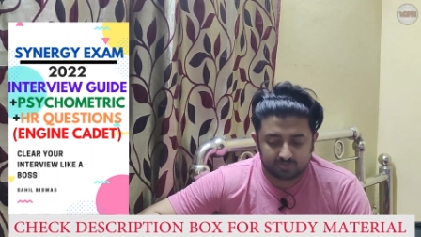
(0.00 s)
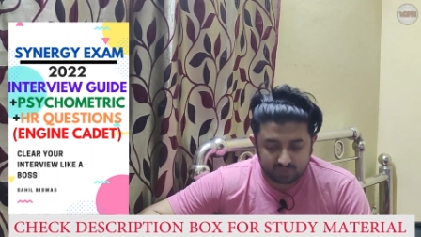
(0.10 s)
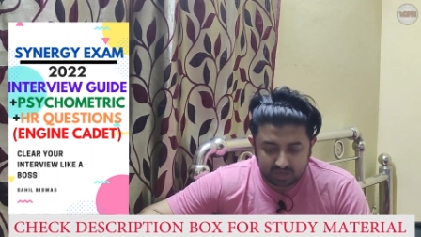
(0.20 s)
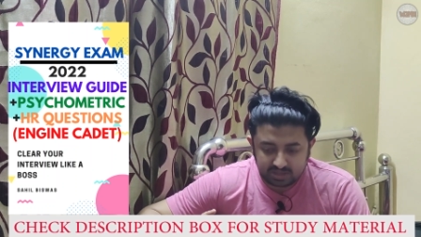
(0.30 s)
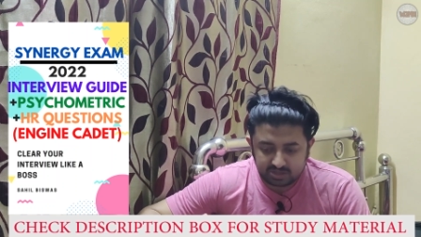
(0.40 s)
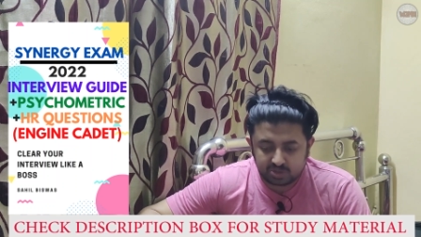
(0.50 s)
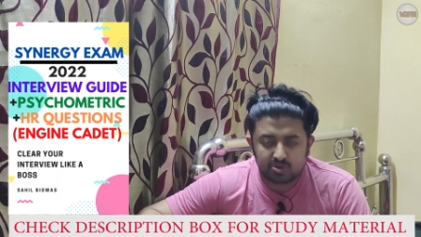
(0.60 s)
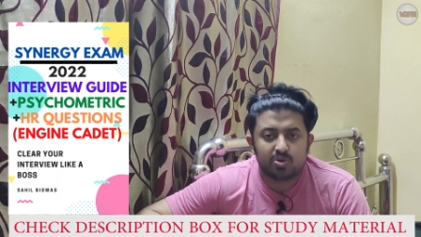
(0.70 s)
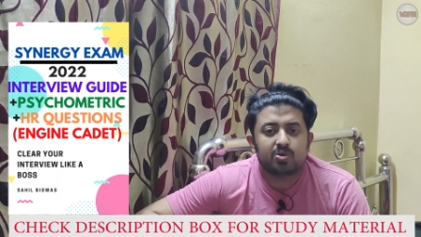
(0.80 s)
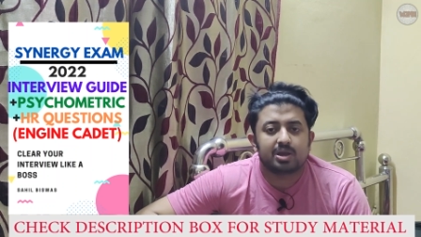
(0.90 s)
What it
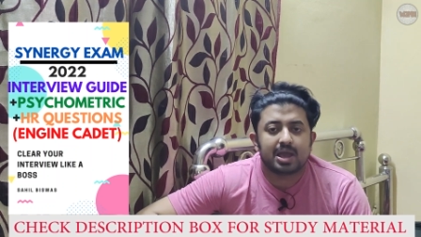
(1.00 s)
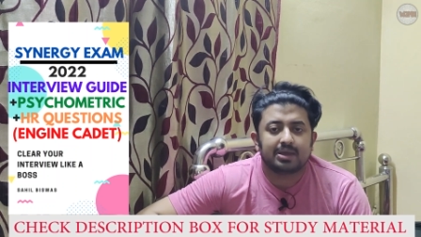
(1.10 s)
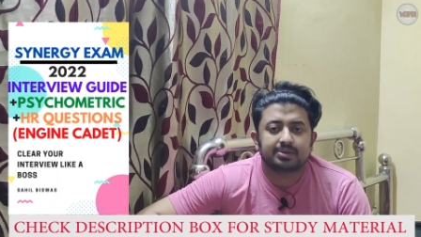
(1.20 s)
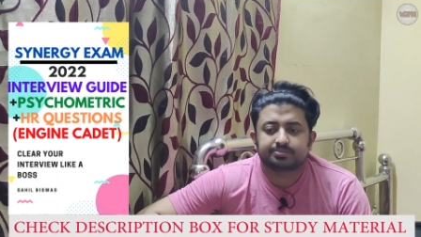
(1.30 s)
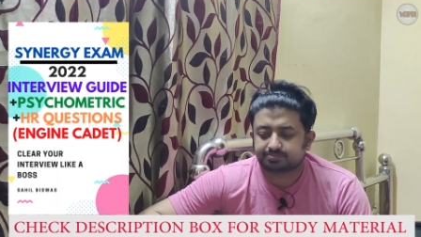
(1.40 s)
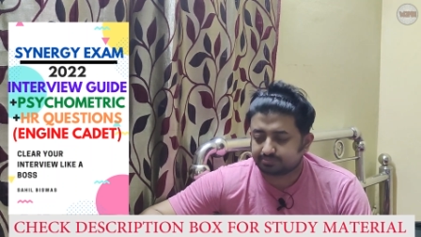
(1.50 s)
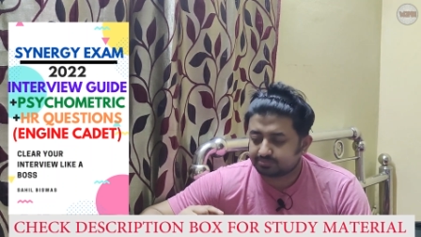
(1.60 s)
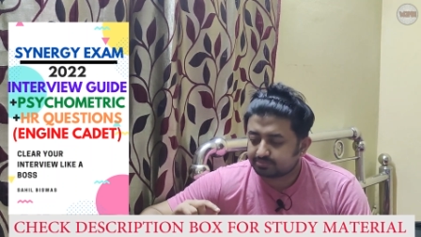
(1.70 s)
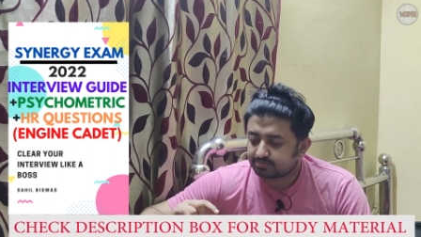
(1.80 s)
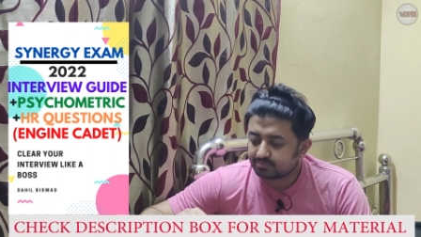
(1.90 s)
should look like?
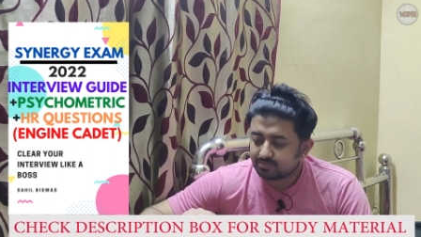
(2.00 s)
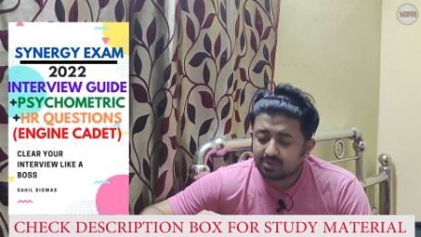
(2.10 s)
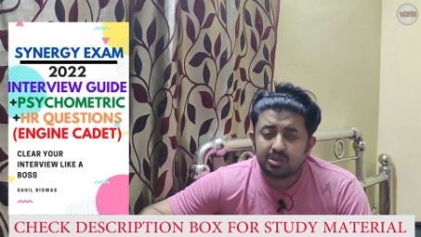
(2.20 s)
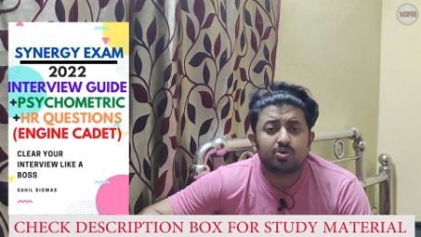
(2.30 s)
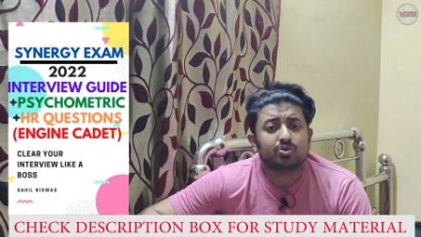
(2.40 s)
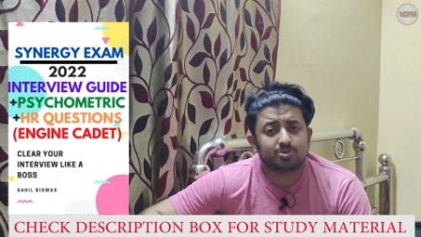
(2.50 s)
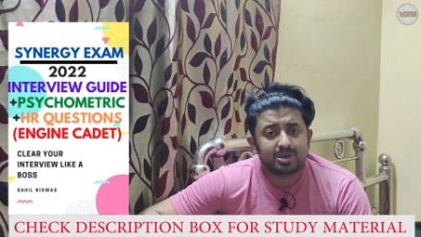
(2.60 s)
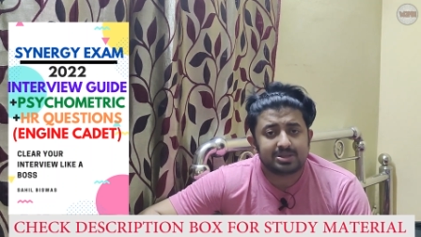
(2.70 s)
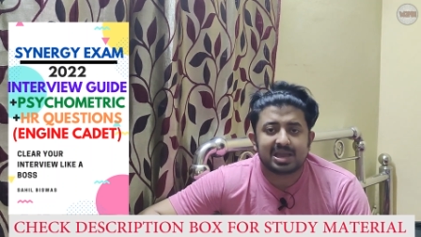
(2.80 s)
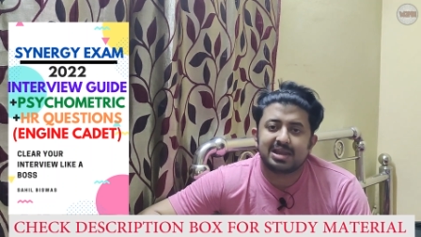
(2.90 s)
Go to
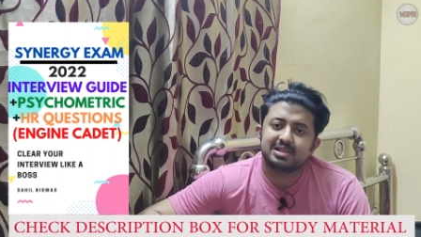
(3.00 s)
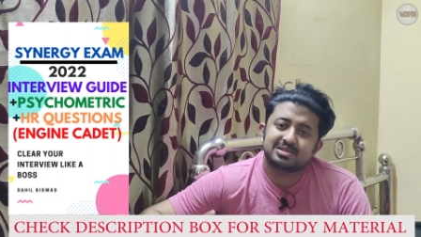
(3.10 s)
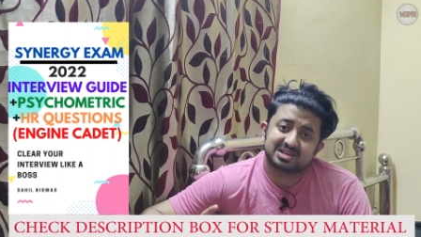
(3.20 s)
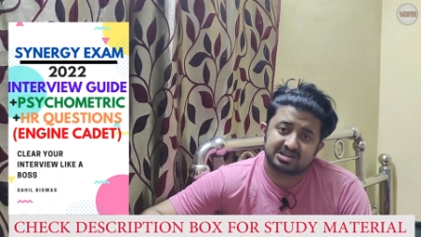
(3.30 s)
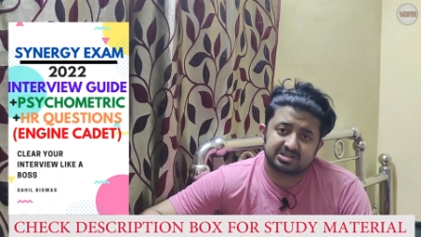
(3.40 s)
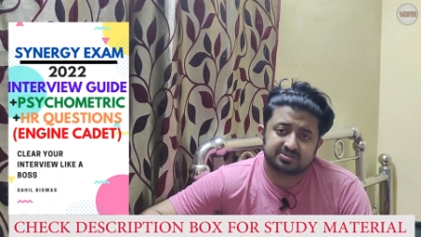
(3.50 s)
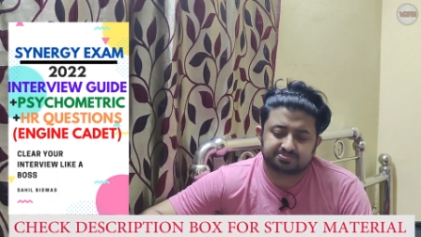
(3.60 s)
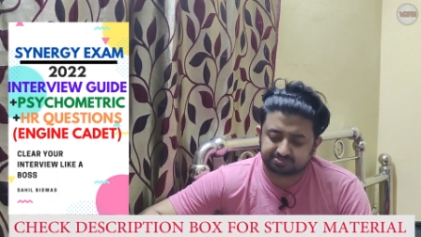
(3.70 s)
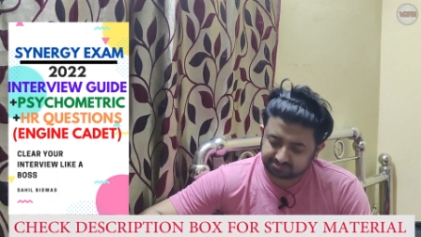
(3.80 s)
my channel, search,